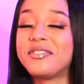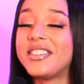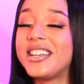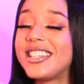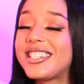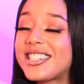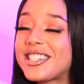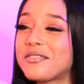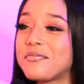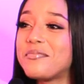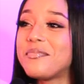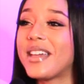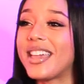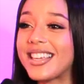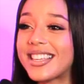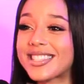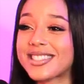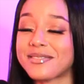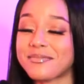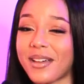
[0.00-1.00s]
it
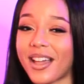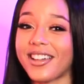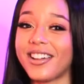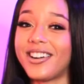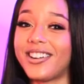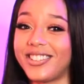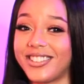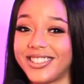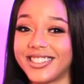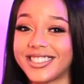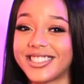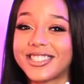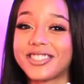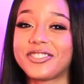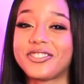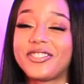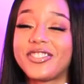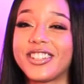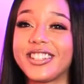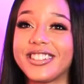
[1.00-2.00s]
makes my heart
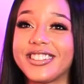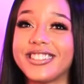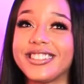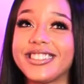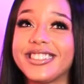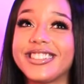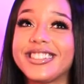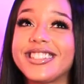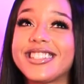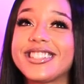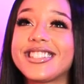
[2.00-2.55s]
feel